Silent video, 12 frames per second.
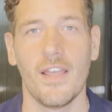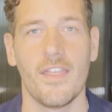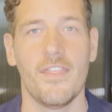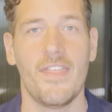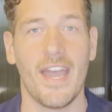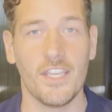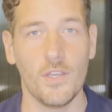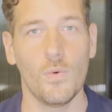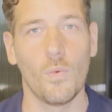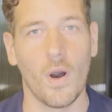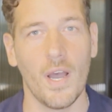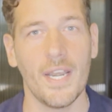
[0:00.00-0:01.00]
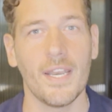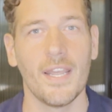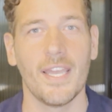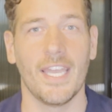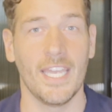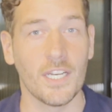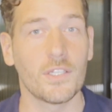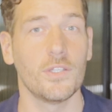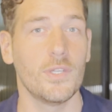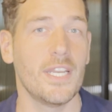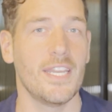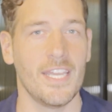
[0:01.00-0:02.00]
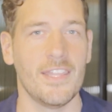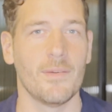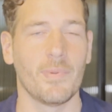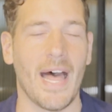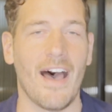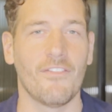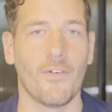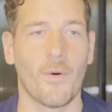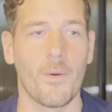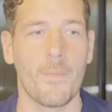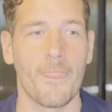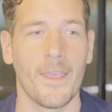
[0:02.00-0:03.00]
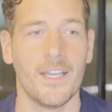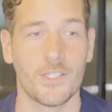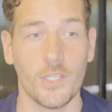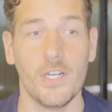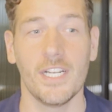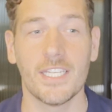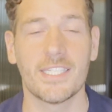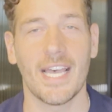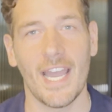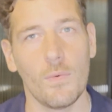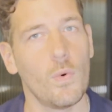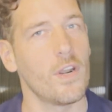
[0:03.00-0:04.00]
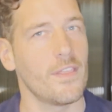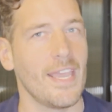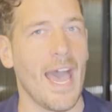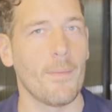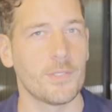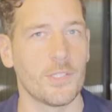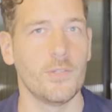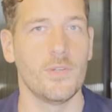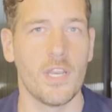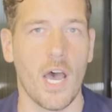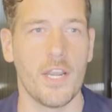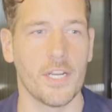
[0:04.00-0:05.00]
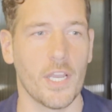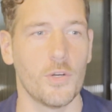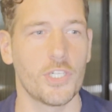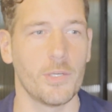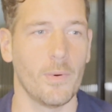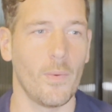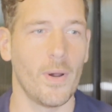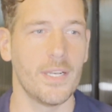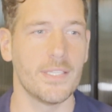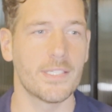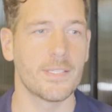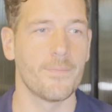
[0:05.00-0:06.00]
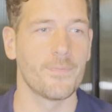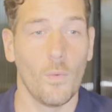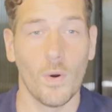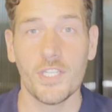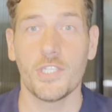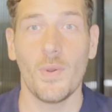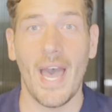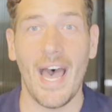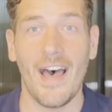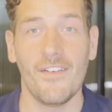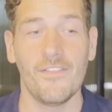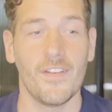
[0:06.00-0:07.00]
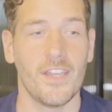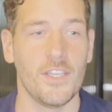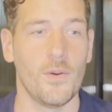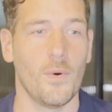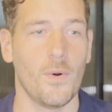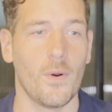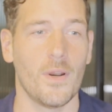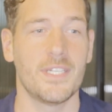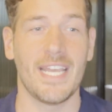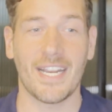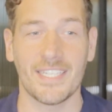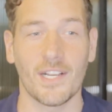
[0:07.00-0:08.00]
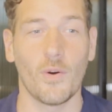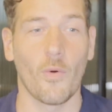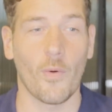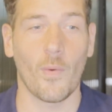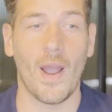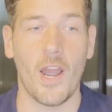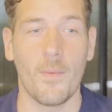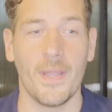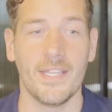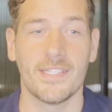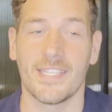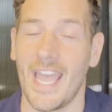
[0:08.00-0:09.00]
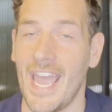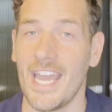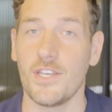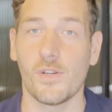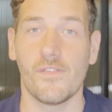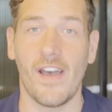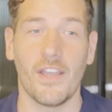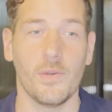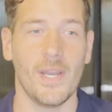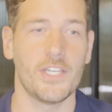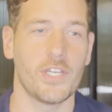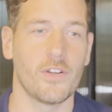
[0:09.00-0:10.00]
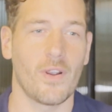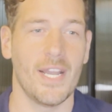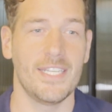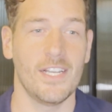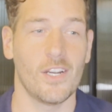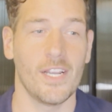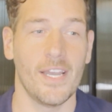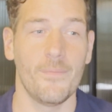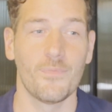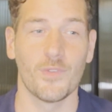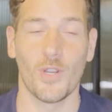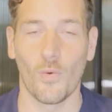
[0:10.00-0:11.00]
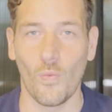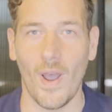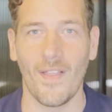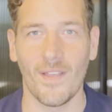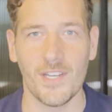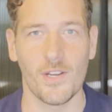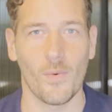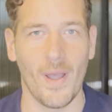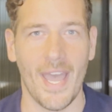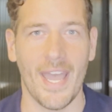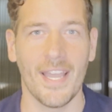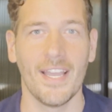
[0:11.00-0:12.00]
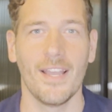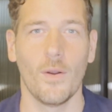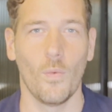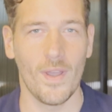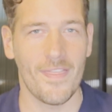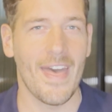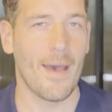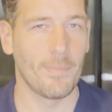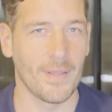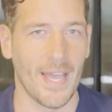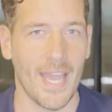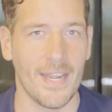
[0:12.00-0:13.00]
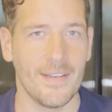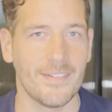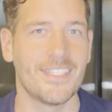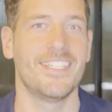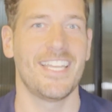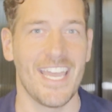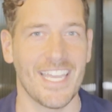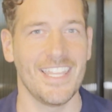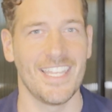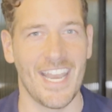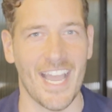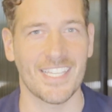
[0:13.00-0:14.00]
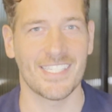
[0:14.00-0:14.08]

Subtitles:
that you want included in the platform. So you need to decide what are the absolute non-negotiable ones. Once you have your technical requirements and your evaluation criteria, you're well on your way with that plan to taking the next